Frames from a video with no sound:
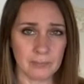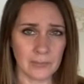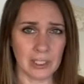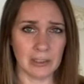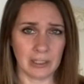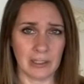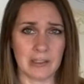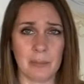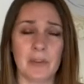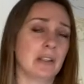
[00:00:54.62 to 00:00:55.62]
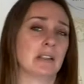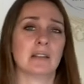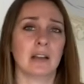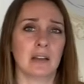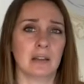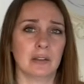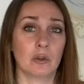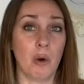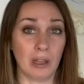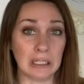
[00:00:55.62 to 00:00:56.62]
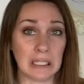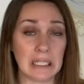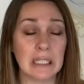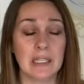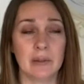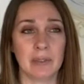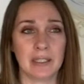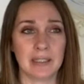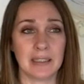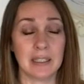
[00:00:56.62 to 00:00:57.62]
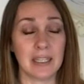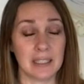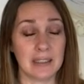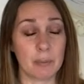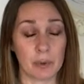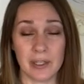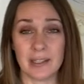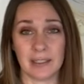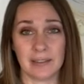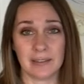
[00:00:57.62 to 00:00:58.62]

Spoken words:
and get on something that's quality, because it is a poison,